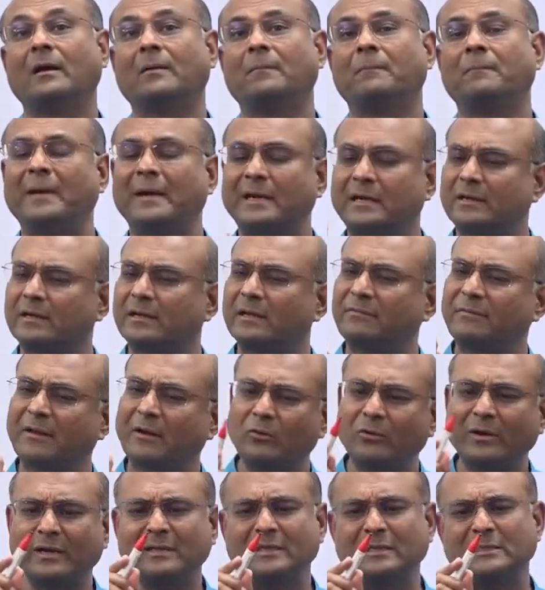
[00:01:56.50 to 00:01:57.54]
but if I
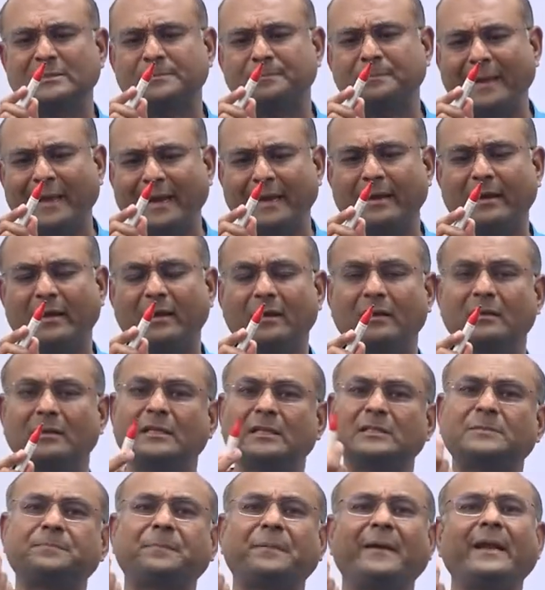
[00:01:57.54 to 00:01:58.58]
look at this pen,
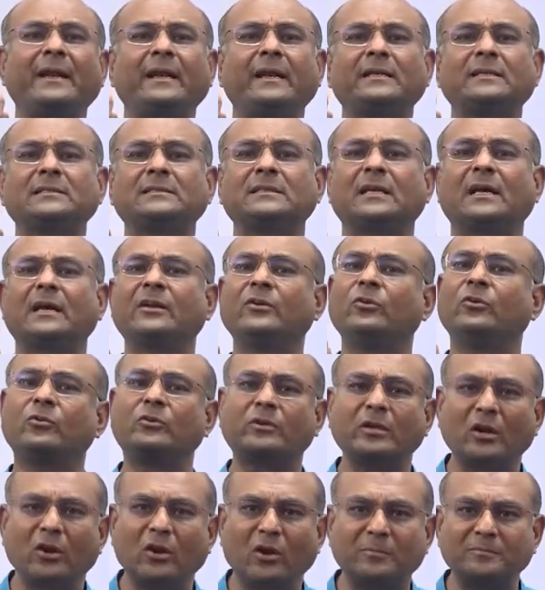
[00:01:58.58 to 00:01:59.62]
this pen is a
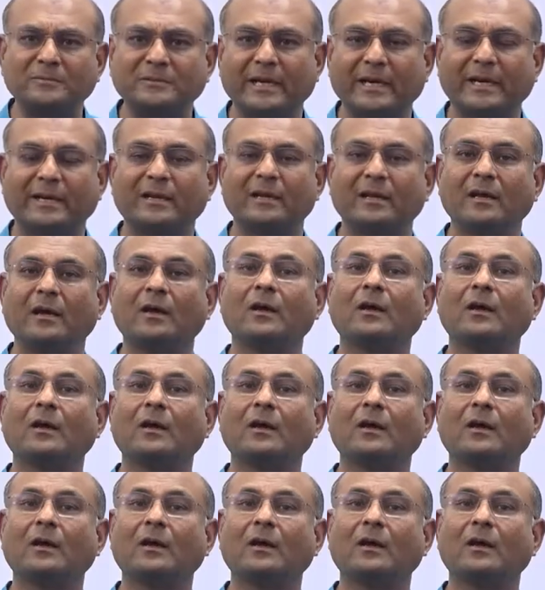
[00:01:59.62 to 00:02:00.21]
neutral object.